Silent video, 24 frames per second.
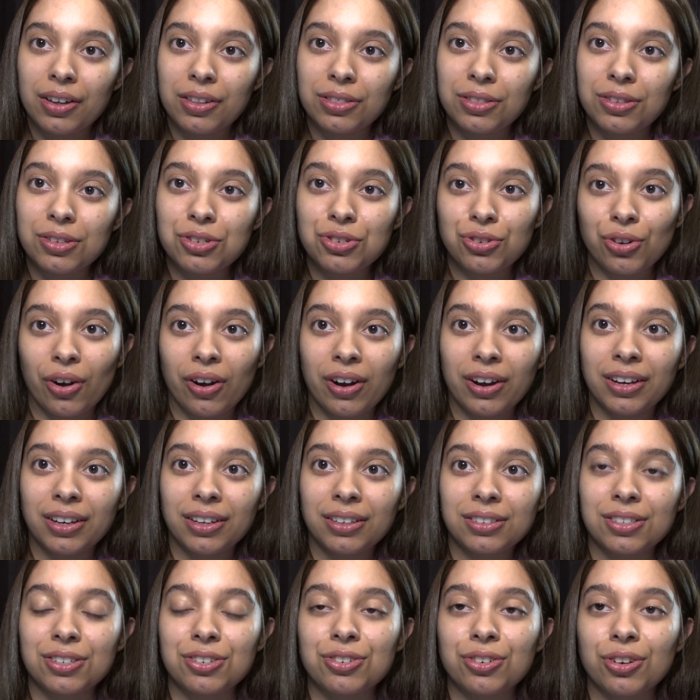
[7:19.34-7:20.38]
the
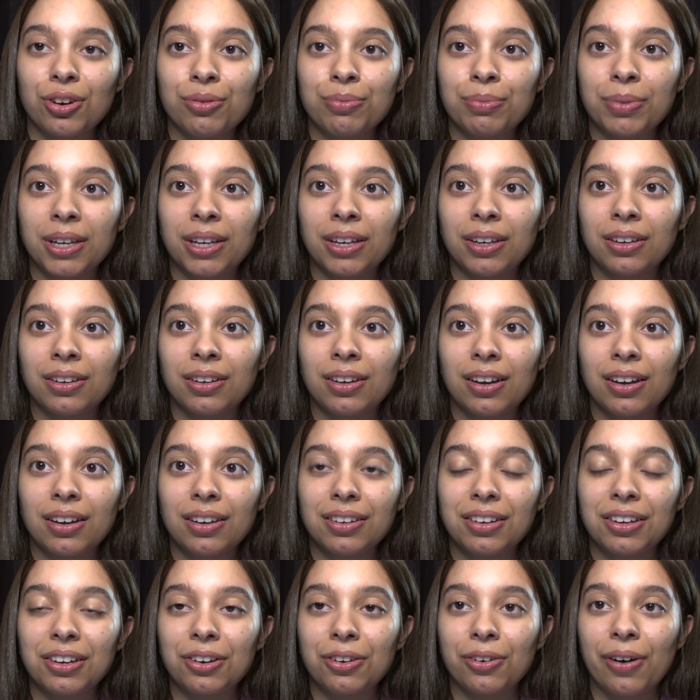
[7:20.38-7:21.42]
drawing to show me,
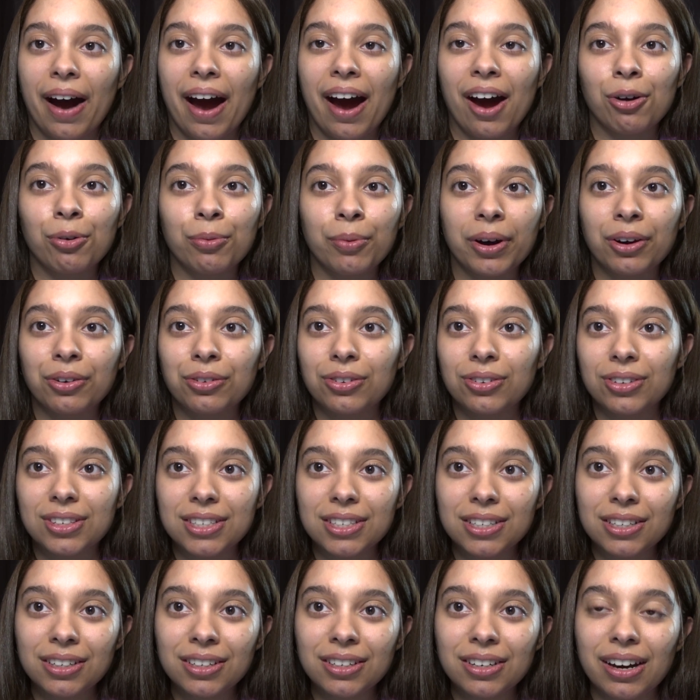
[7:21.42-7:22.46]
you know, how well you
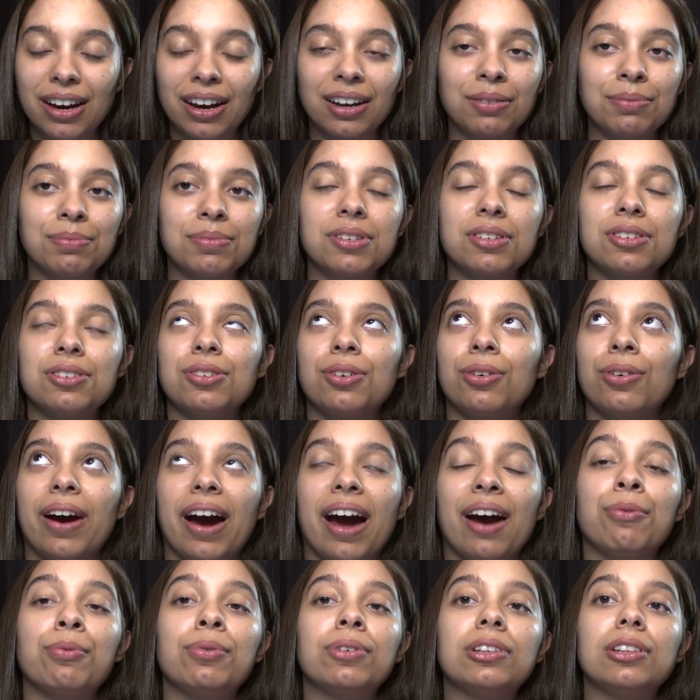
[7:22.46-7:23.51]
did. I
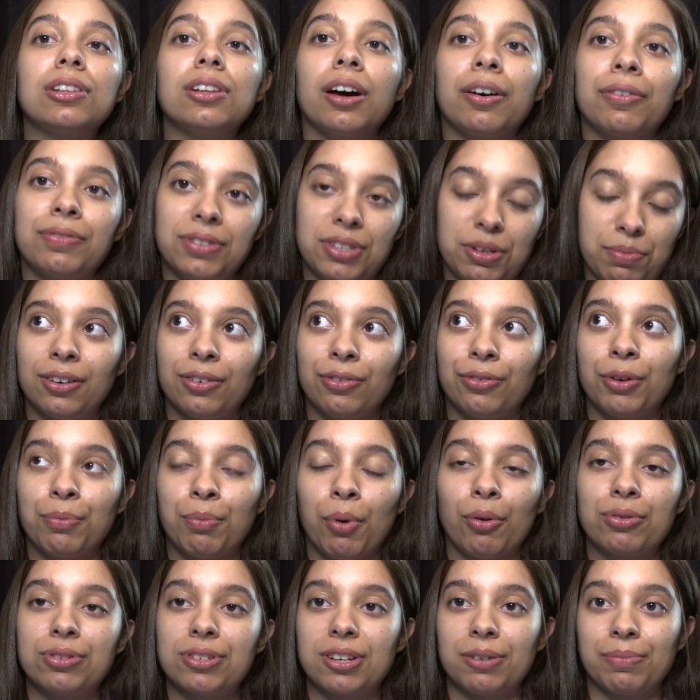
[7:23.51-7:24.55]
would love to
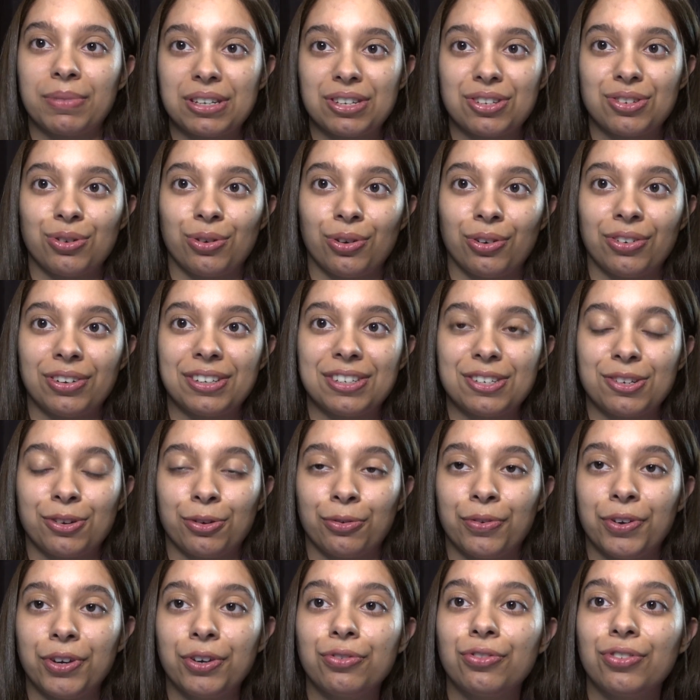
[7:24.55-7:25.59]
repost on my stories, so
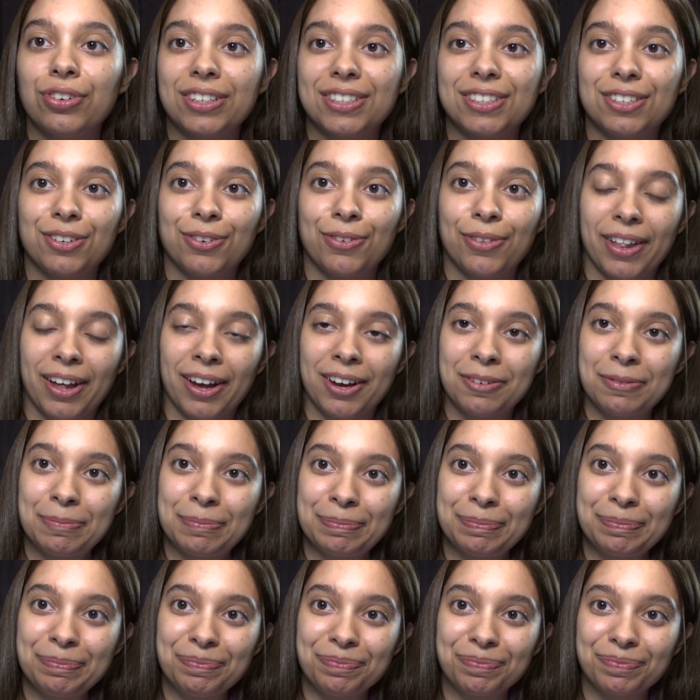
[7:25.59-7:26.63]
feel free to do that.
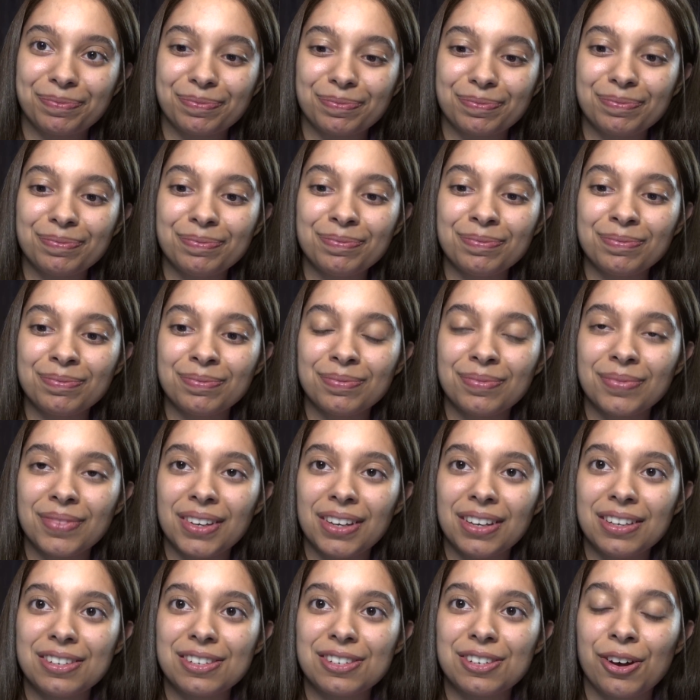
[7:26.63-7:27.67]

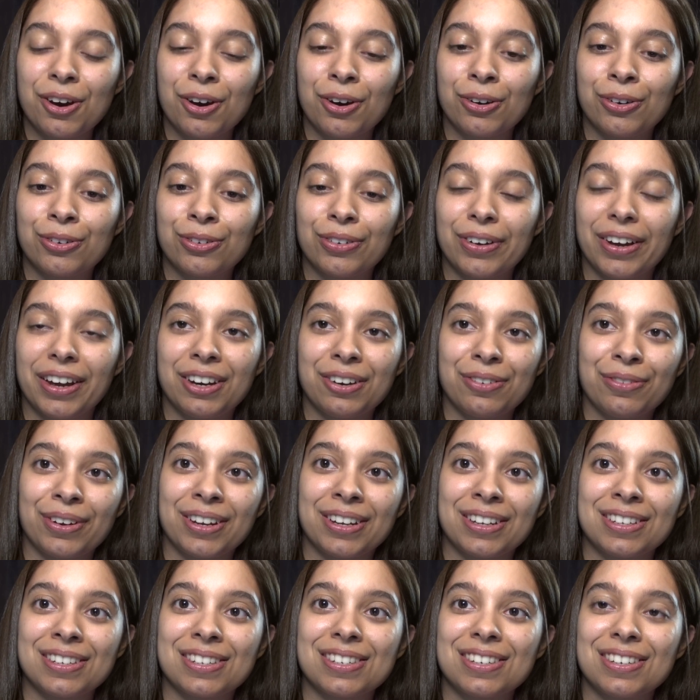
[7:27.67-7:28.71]
So
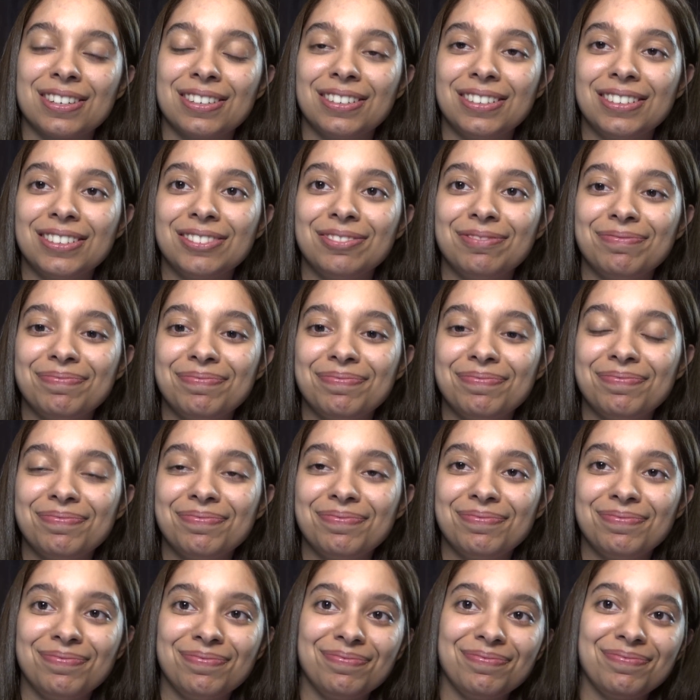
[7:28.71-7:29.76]
anyways,
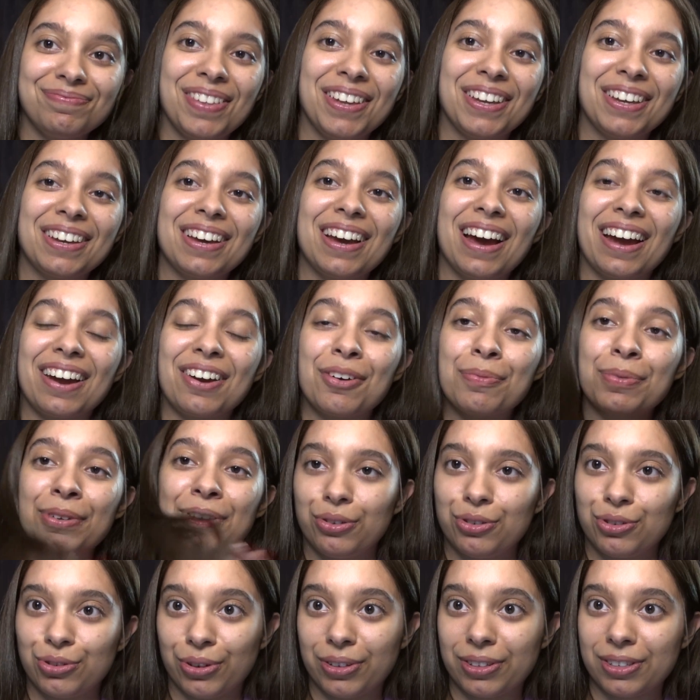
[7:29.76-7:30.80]
I hope you
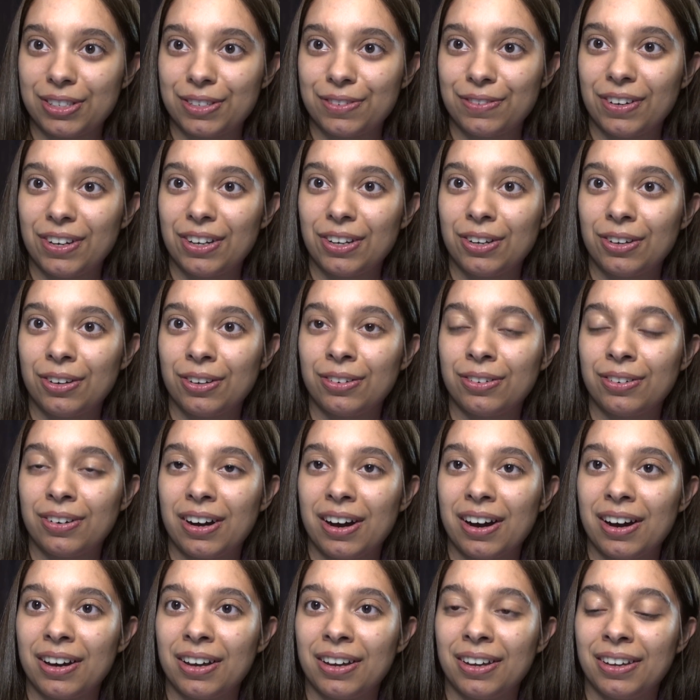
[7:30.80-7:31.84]
enjoyed this video,
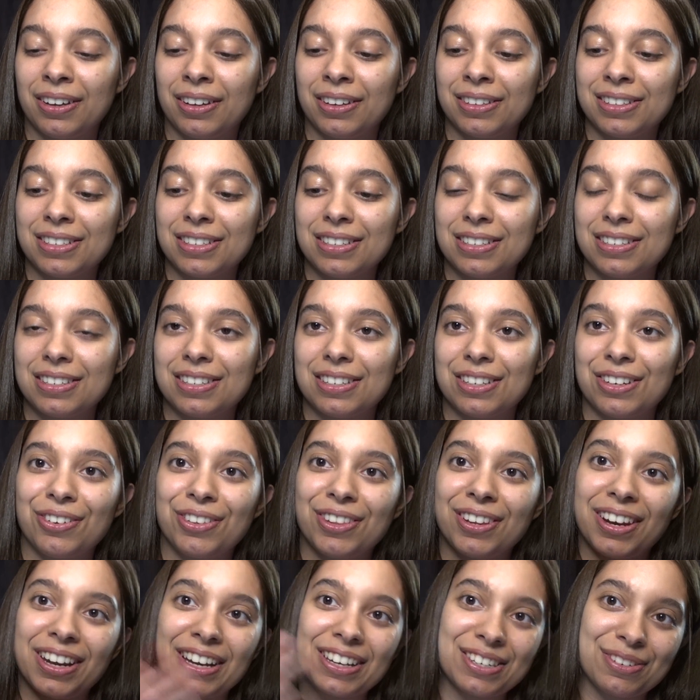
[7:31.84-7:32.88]
and see you in
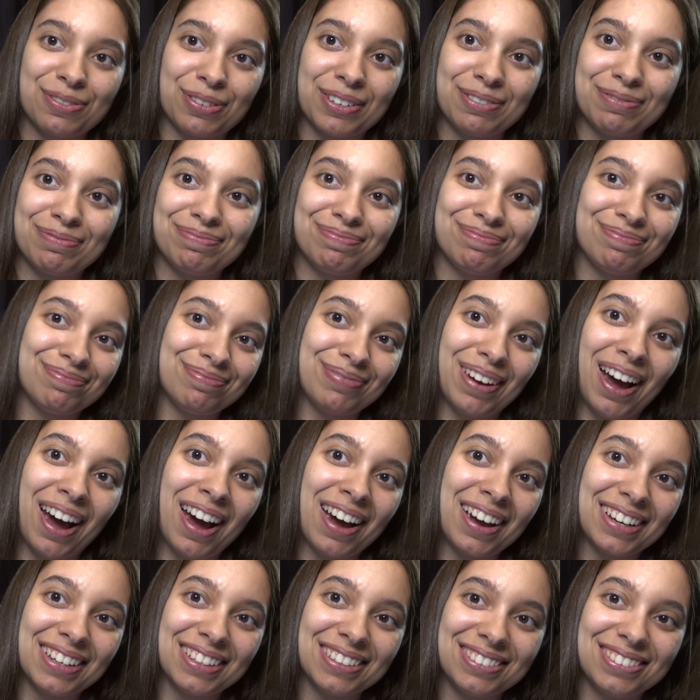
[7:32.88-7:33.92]
the next one.
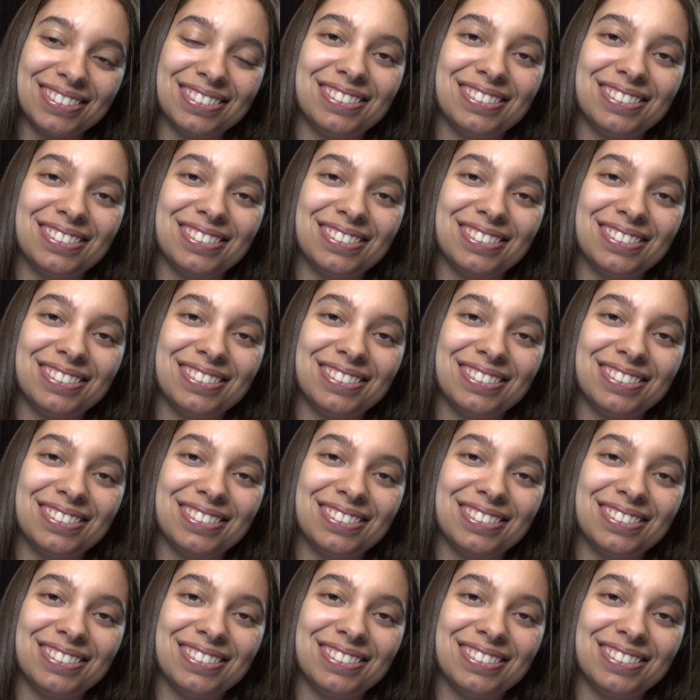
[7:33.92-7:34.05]
Bye!